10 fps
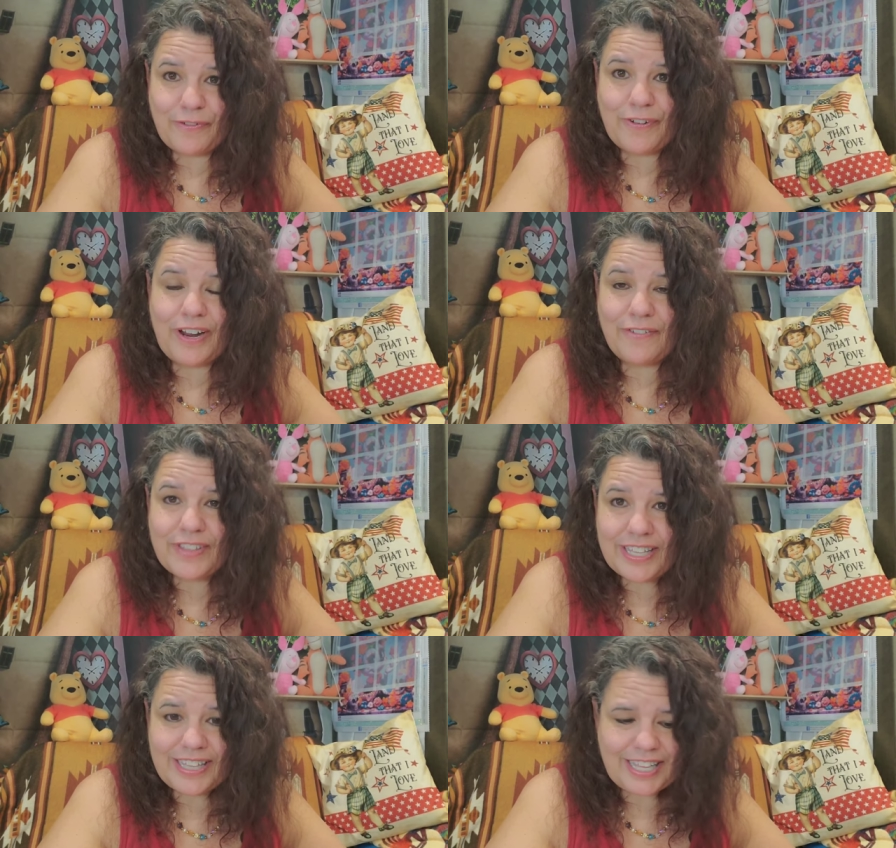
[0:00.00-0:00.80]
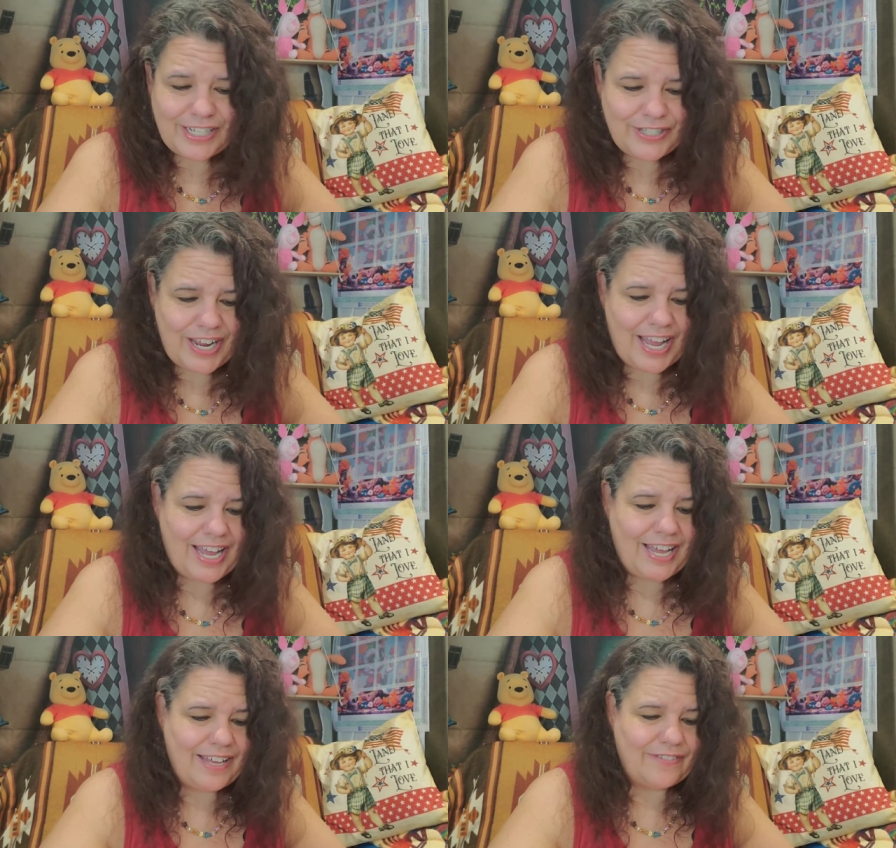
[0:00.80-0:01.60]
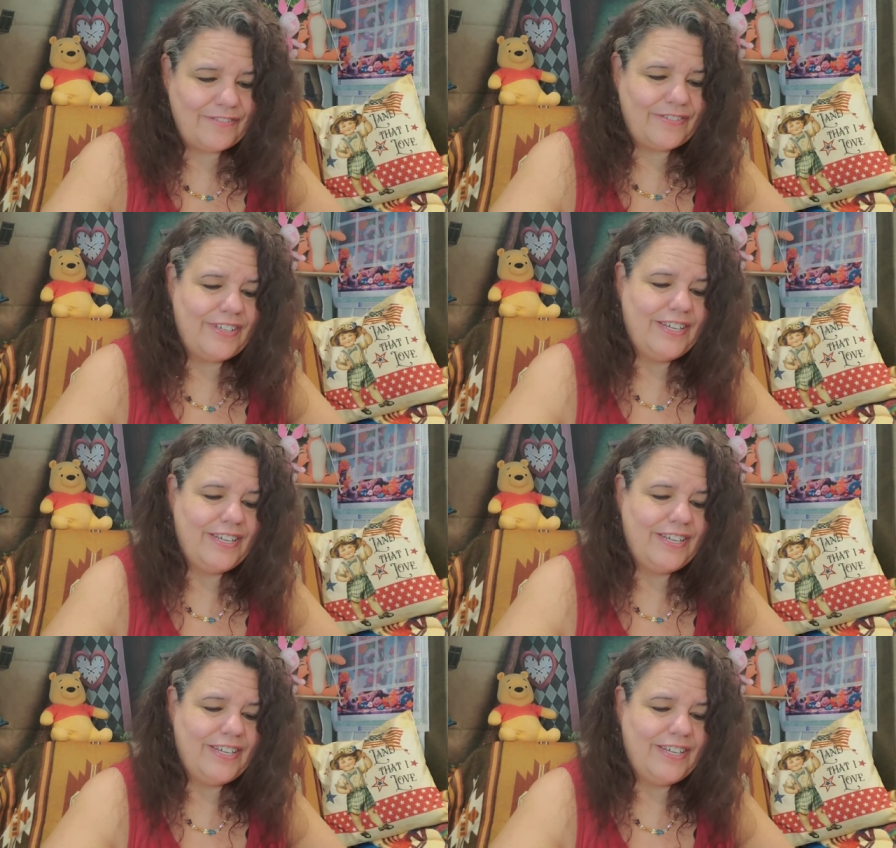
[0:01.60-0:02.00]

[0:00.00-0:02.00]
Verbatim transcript: for everything that you have.